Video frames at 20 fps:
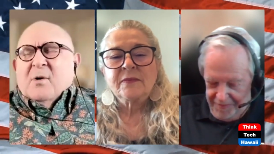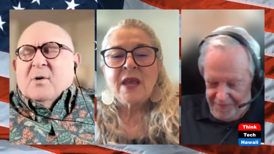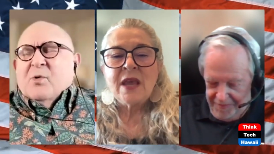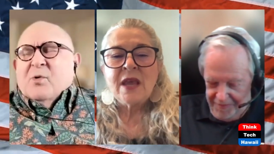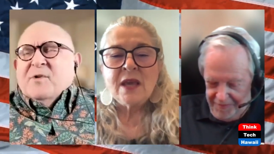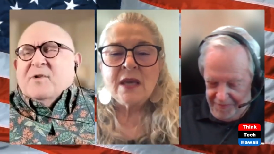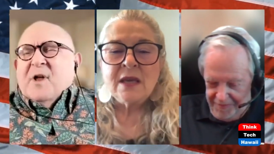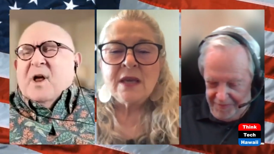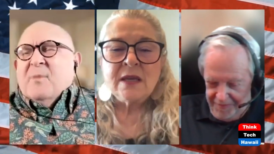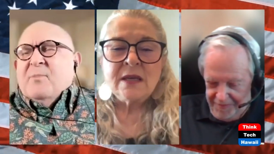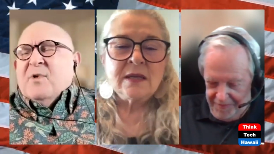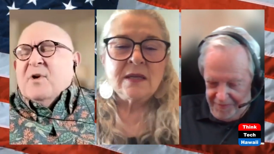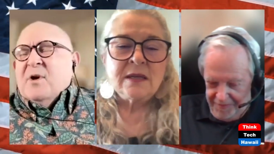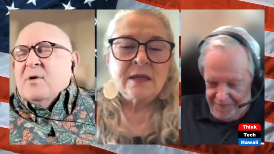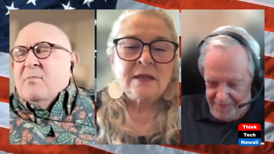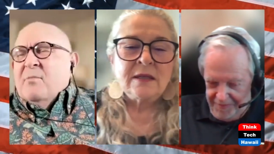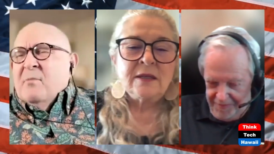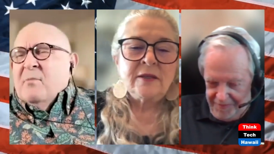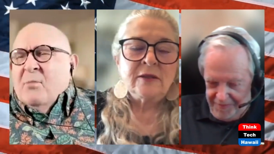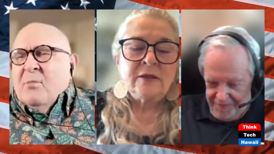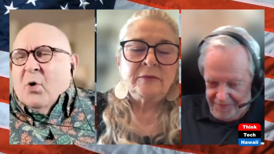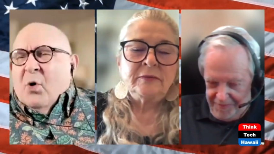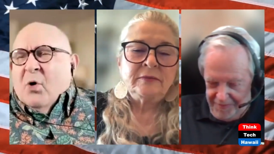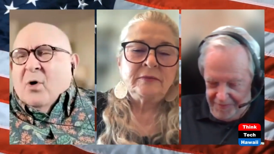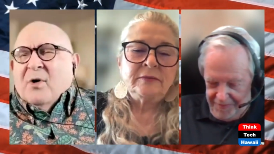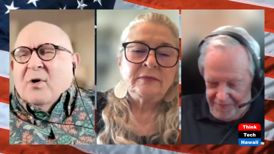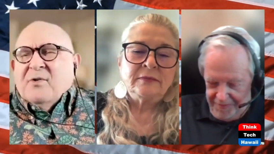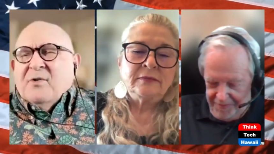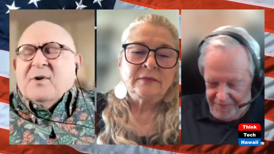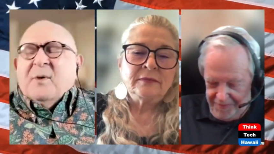Speaker 1: Would they be
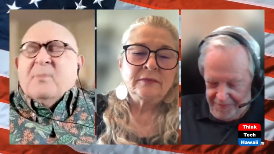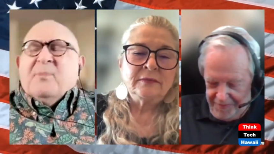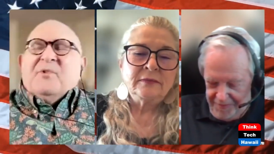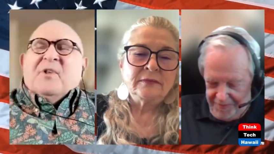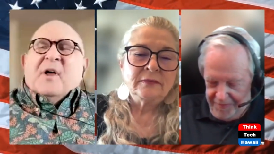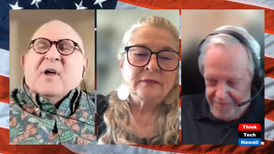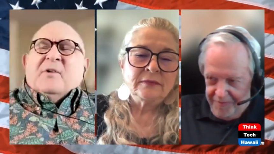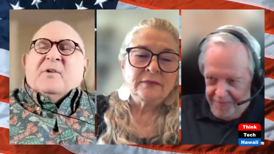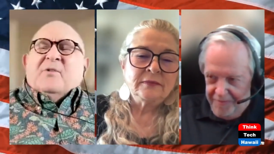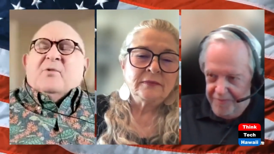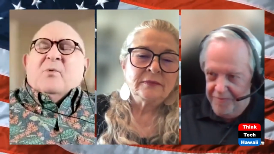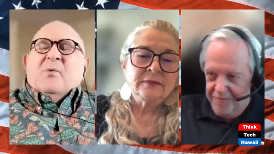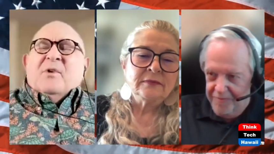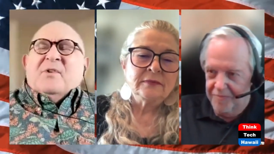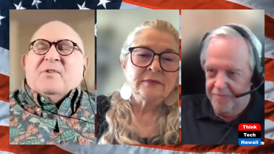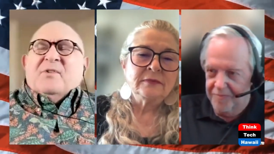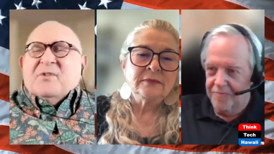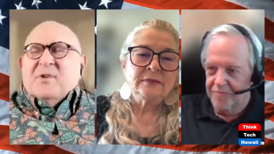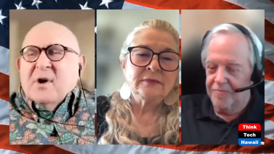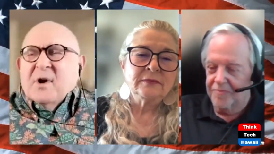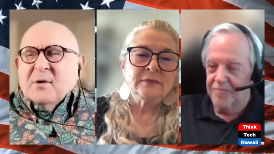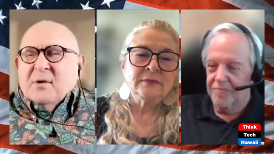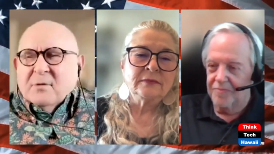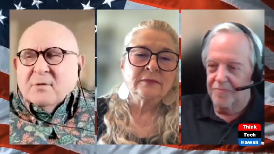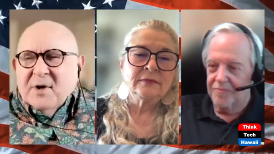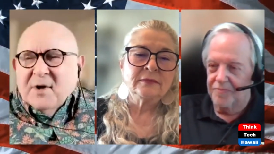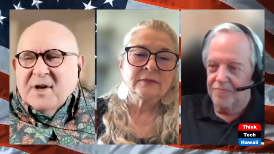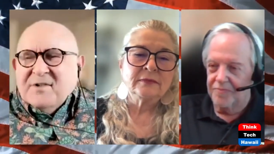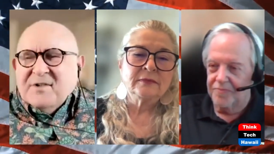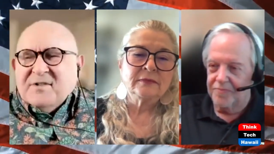more sympathetic to us,
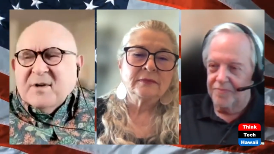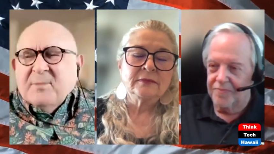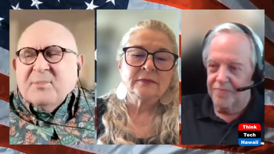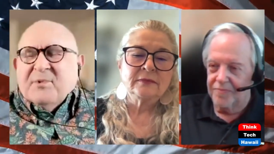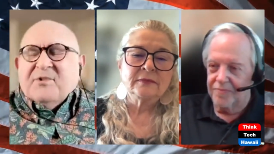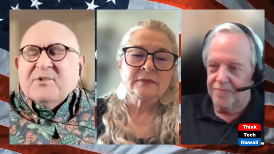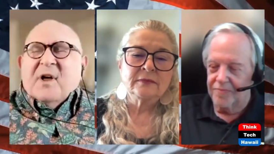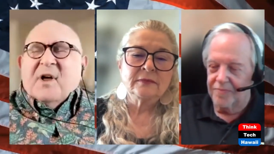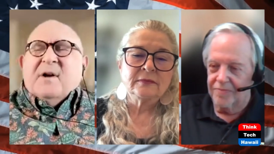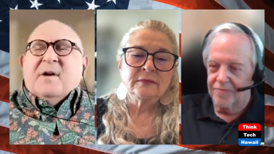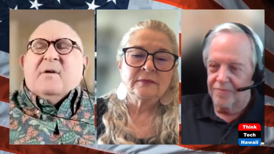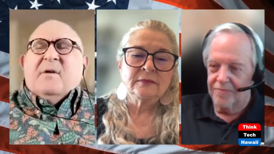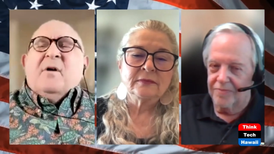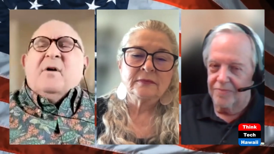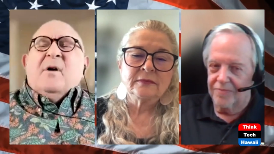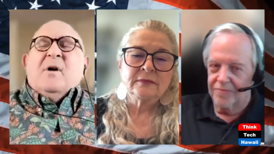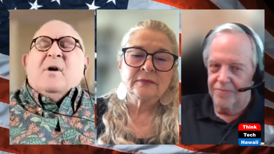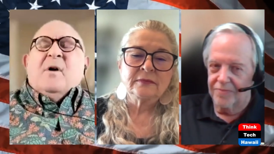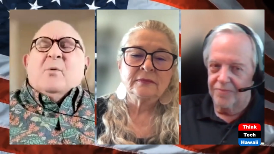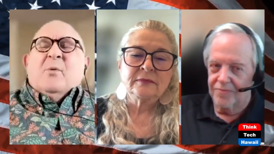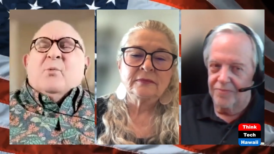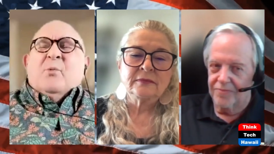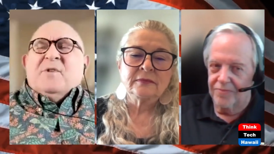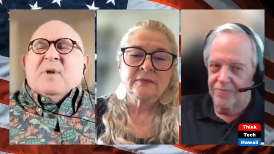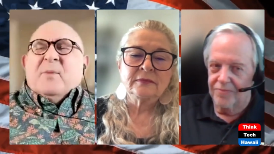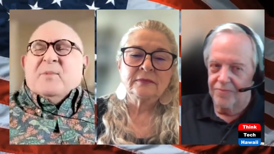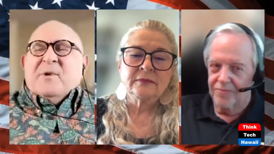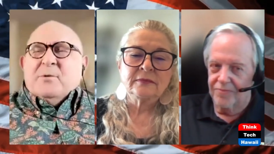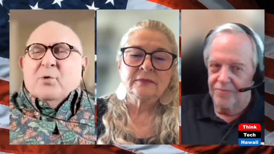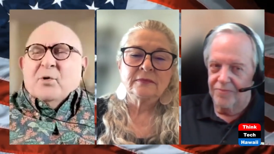less sympathetic?
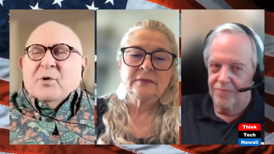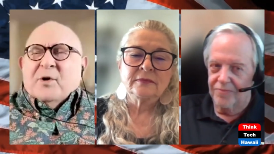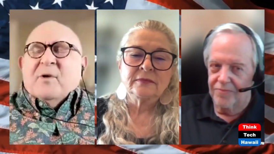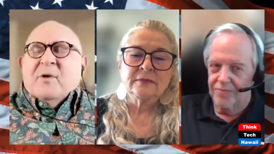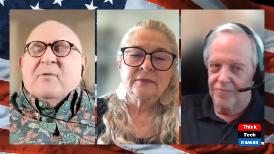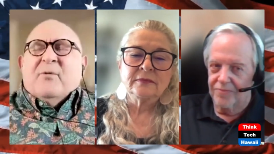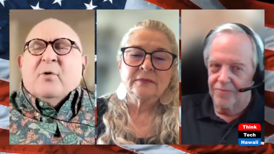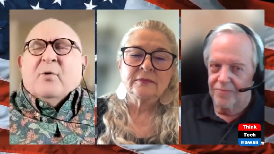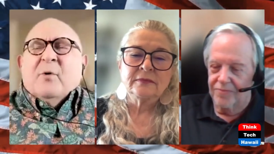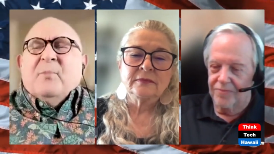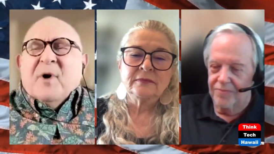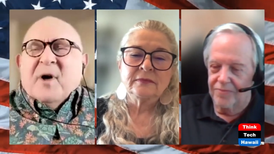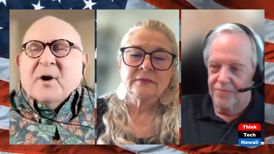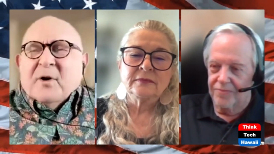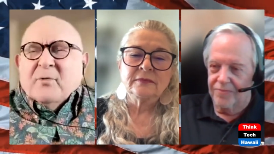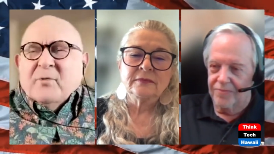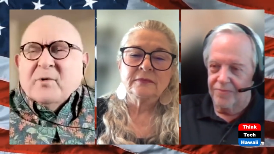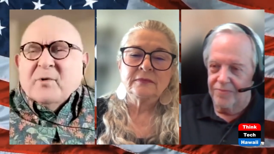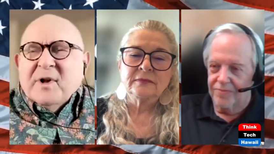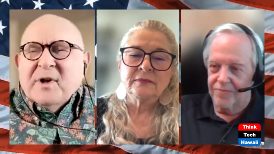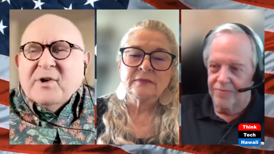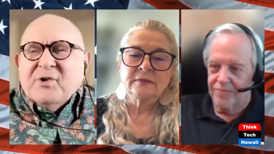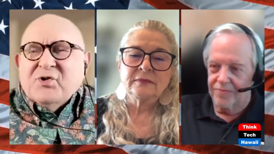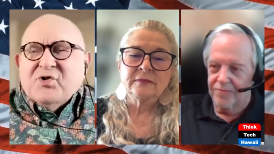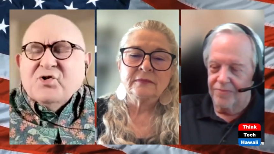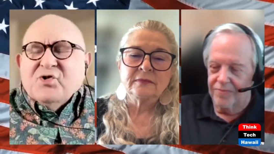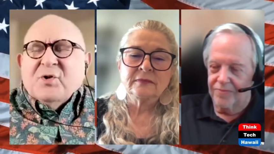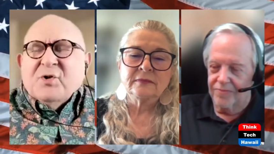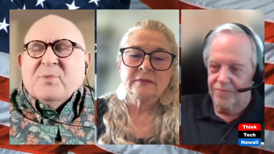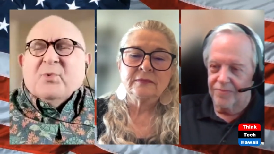Would they be looking for a better
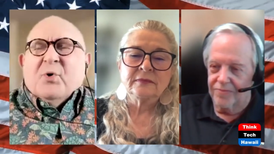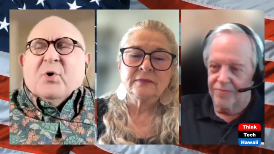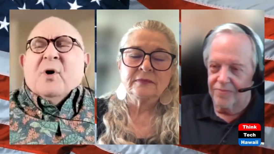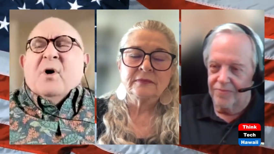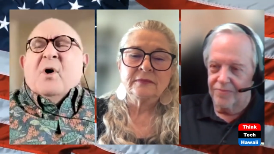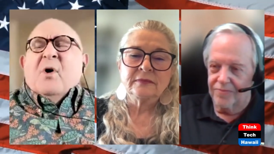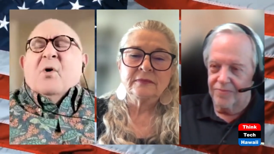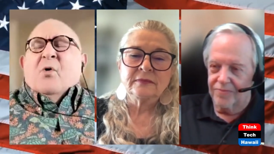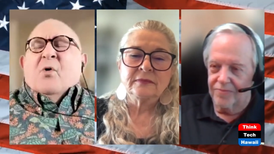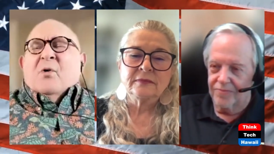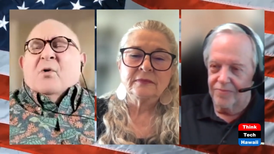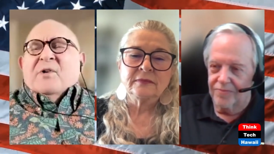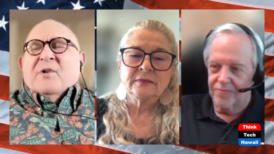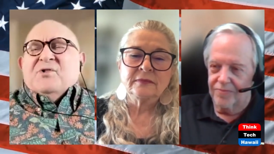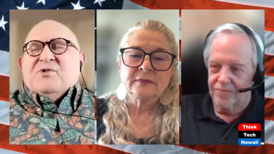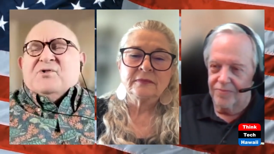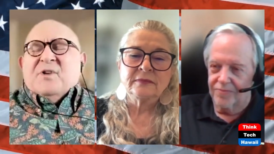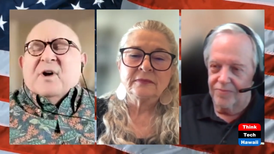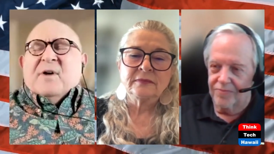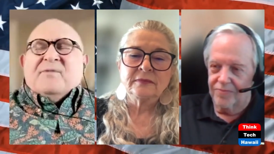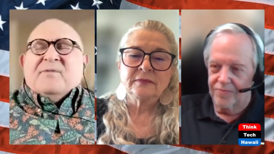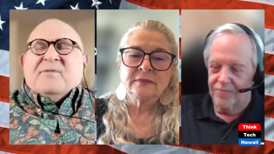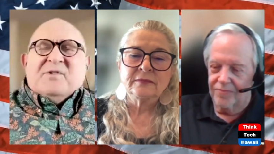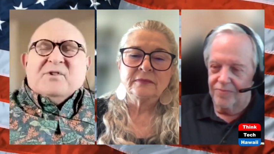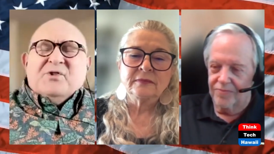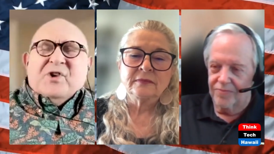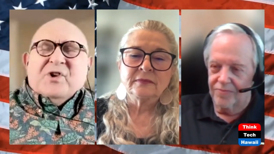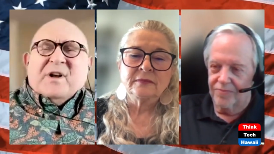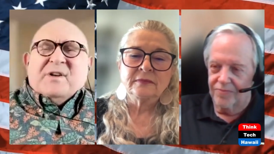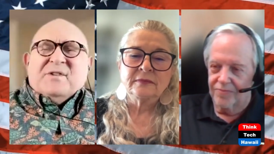relationship? Or as Jeff
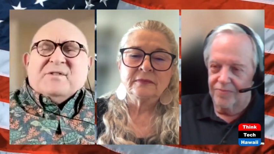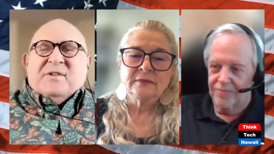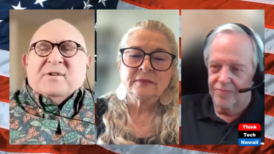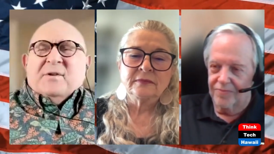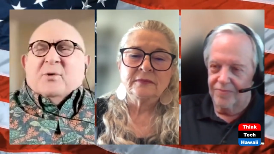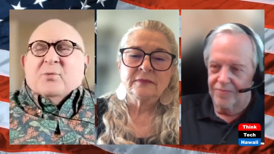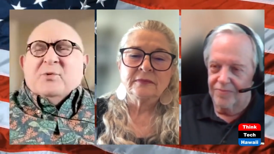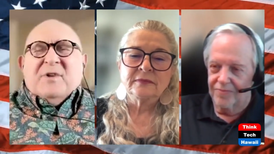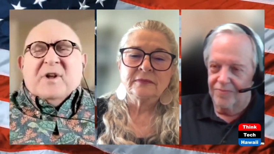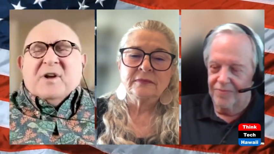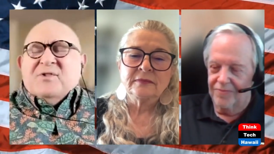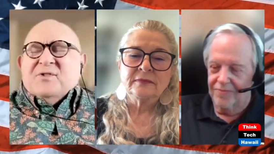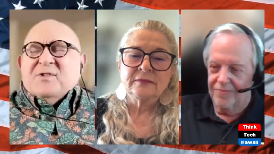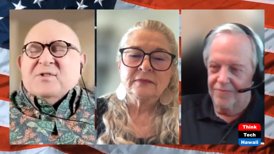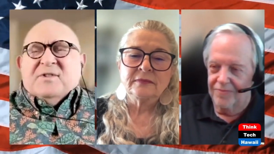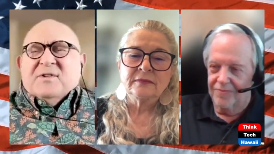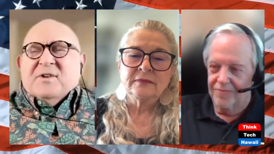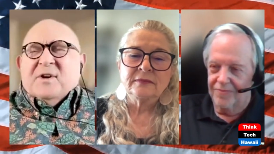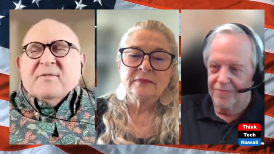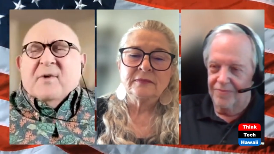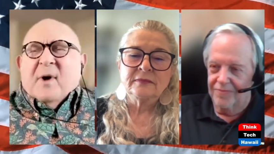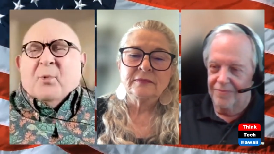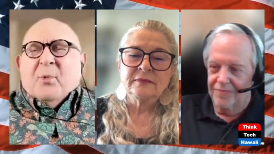suggests, you know, would they just give